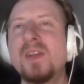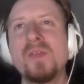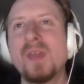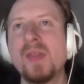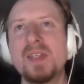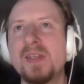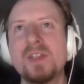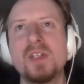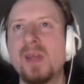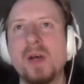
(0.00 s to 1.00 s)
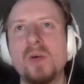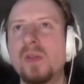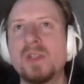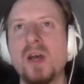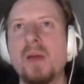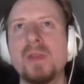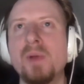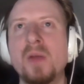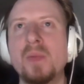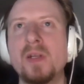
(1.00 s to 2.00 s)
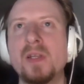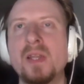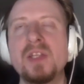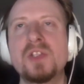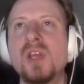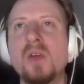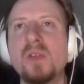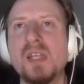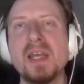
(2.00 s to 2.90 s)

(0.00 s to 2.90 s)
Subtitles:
I love that. They seem to do that all the time at the moment. They just